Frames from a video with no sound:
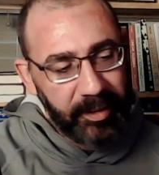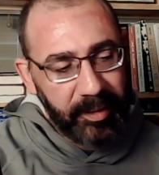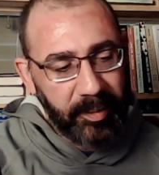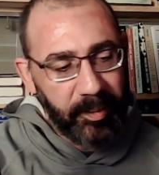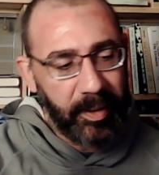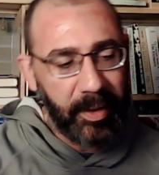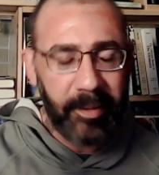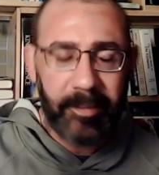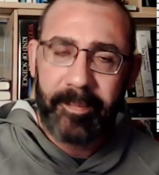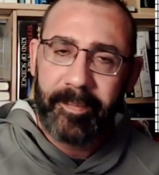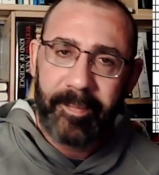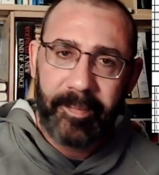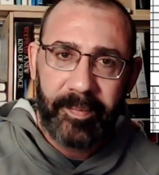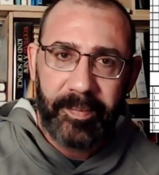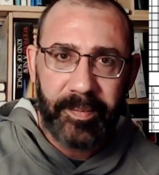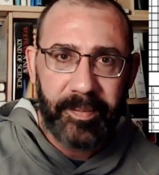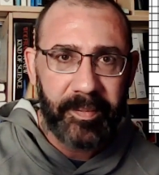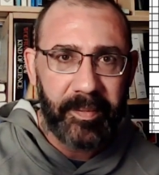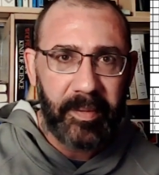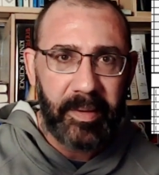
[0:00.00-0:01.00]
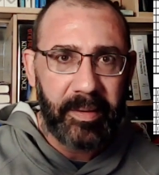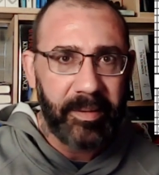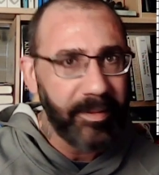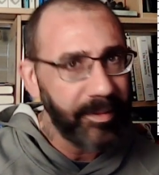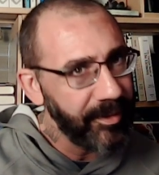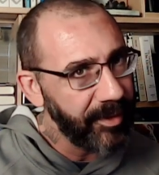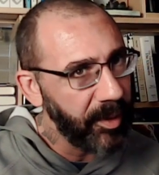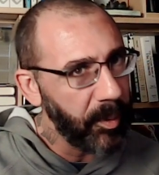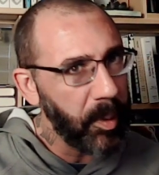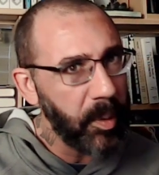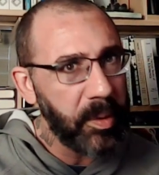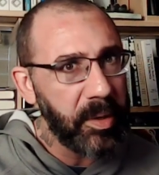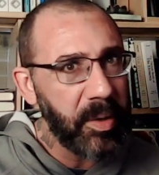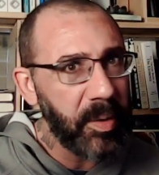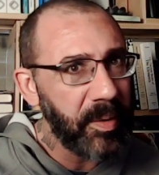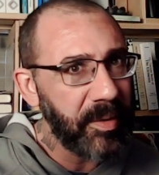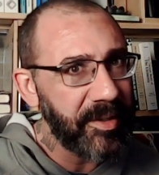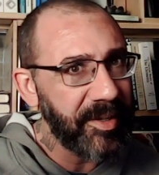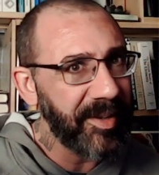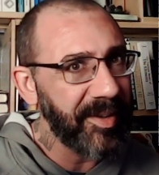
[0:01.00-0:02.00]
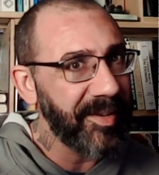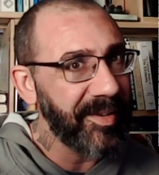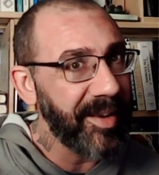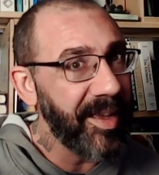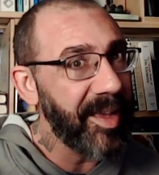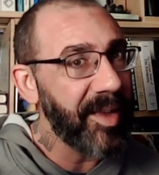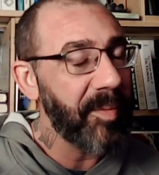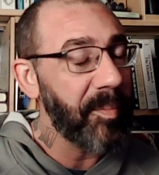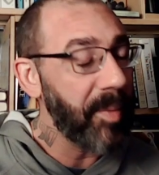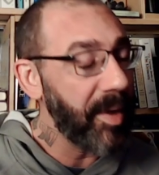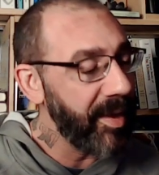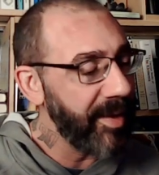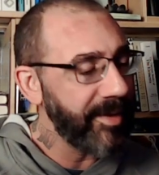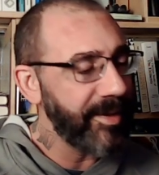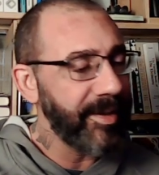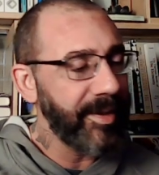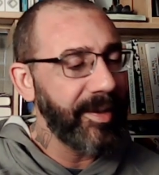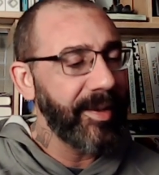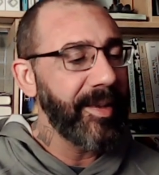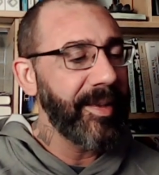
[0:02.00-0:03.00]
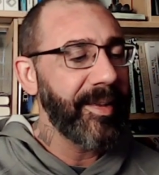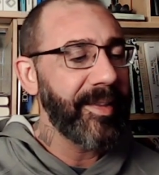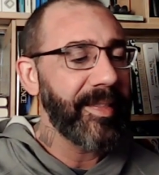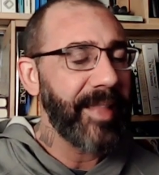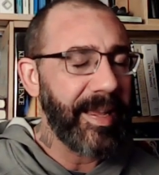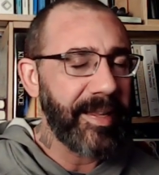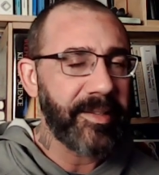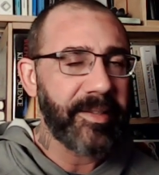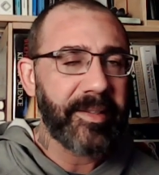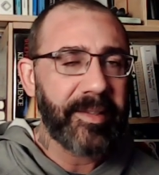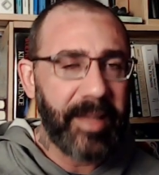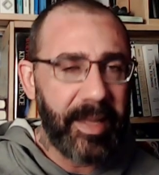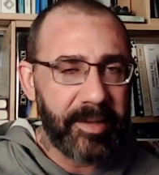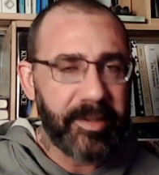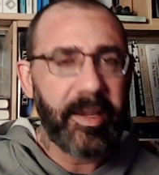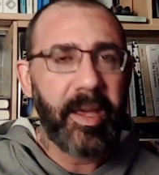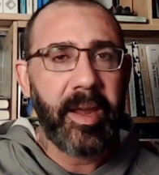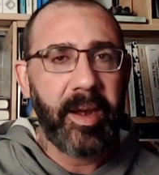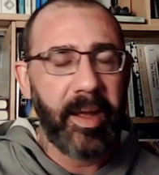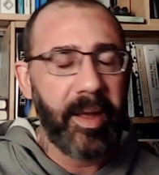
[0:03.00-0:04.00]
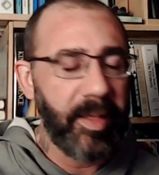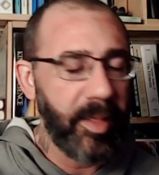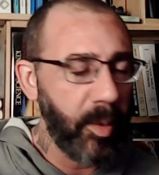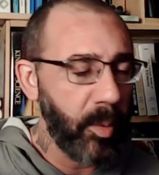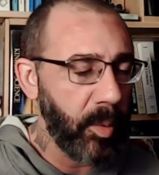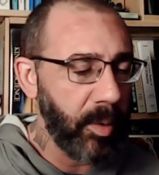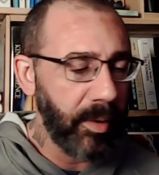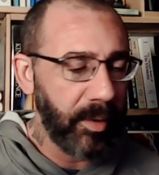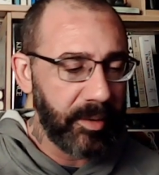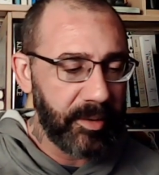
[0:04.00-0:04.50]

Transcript: Well, you won't know until you're done, but that's kind of how that works.